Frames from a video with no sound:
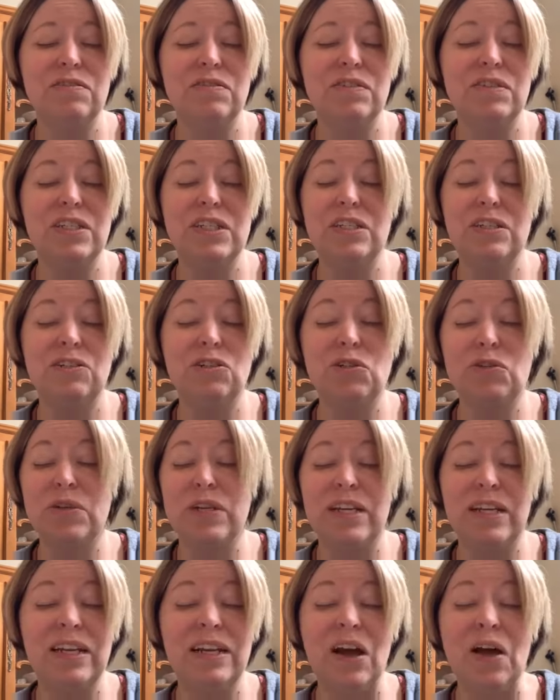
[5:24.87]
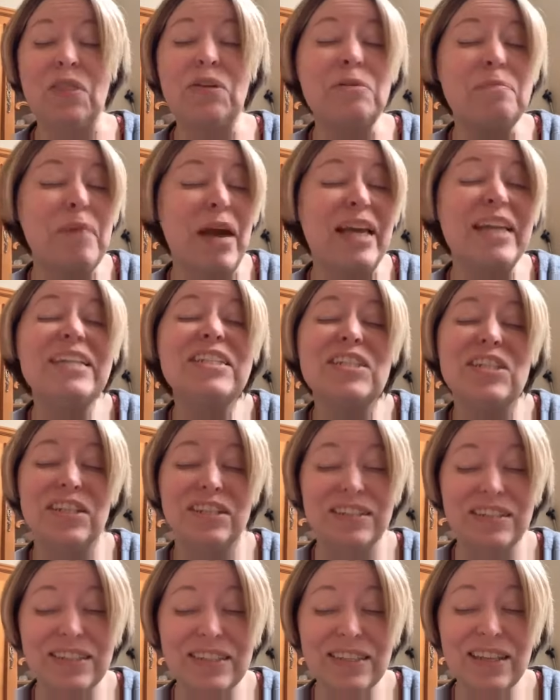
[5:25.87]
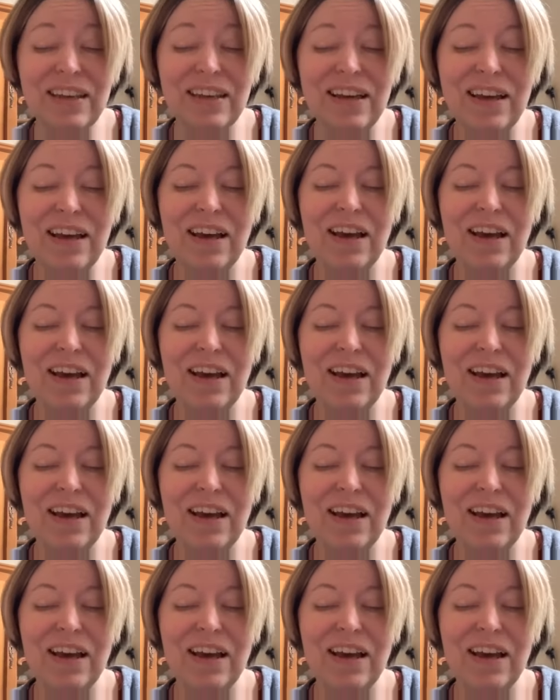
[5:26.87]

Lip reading: still treating other patients,